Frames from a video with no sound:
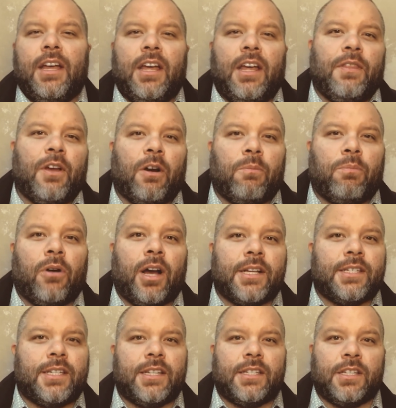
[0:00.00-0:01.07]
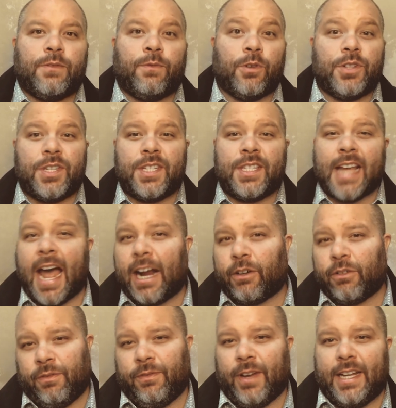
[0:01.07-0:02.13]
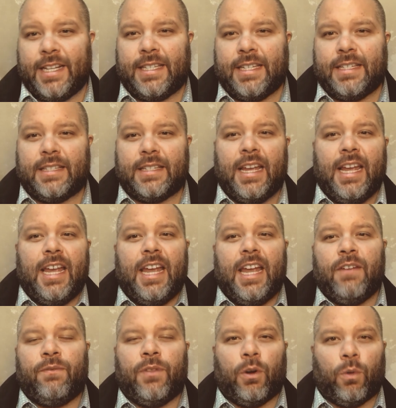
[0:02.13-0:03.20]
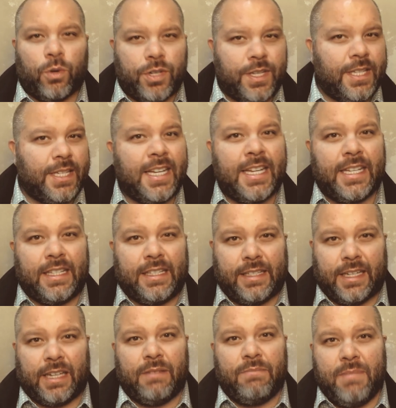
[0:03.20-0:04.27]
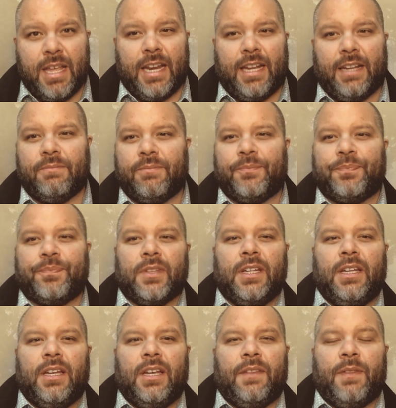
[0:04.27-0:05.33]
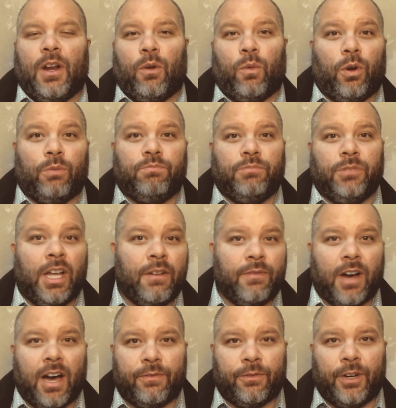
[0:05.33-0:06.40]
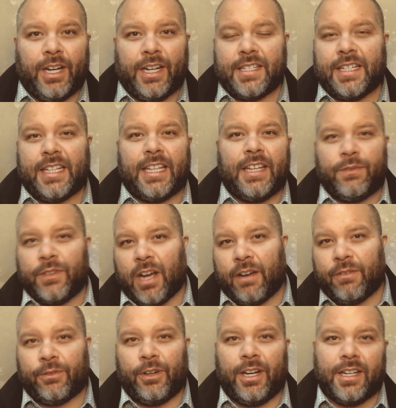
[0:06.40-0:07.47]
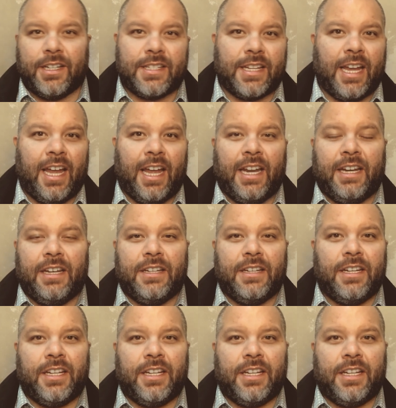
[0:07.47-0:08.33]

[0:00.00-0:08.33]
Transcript: There are processes for sacrifices if there were sins committed. There were love offerings and gift offerings and,